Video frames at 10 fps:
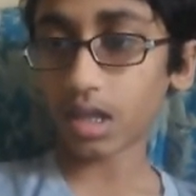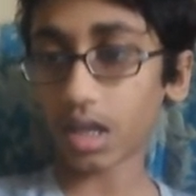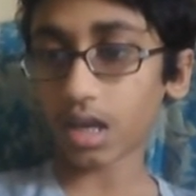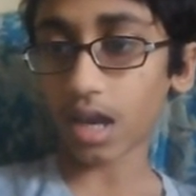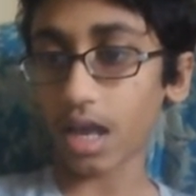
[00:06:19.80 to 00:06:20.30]

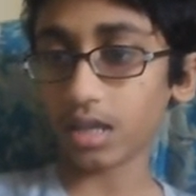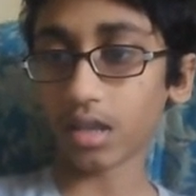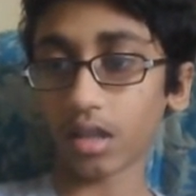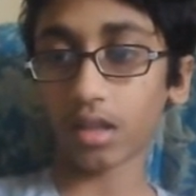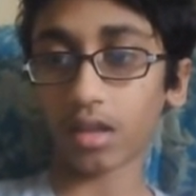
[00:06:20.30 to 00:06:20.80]
Okay,
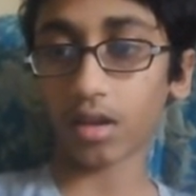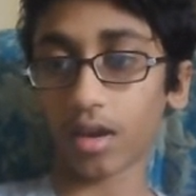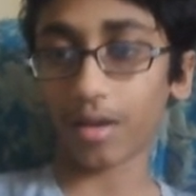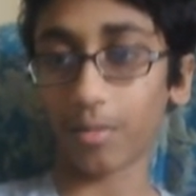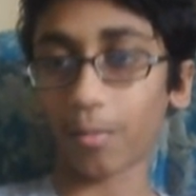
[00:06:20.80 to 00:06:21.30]
so
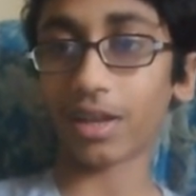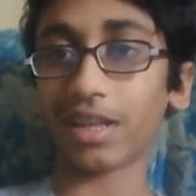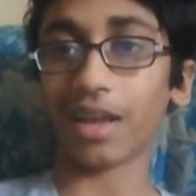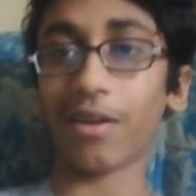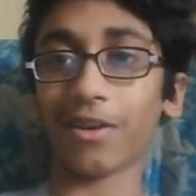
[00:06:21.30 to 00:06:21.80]
why
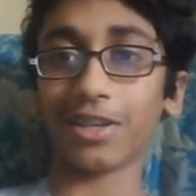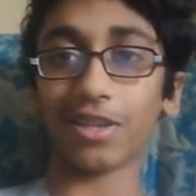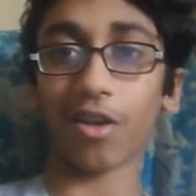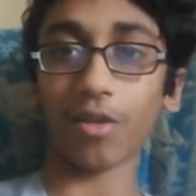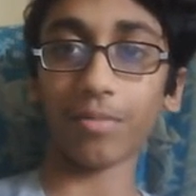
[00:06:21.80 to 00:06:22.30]
did I
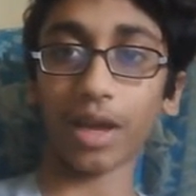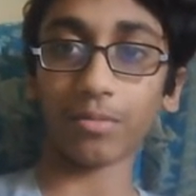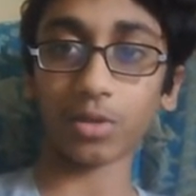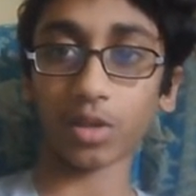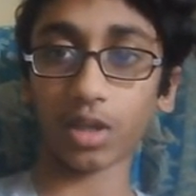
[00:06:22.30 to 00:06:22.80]
erase it all? But
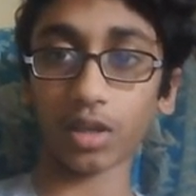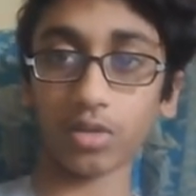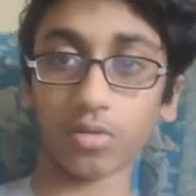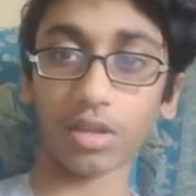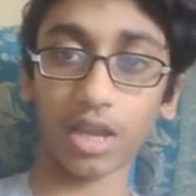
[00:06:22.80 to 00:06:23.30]
I'm just going to
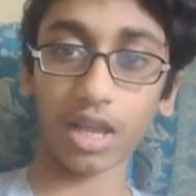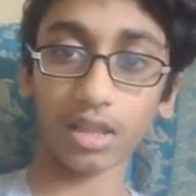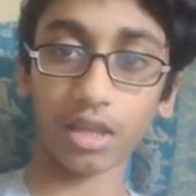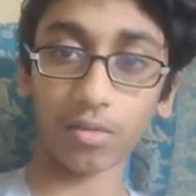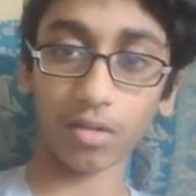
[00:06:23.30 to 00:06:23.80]
undo it again.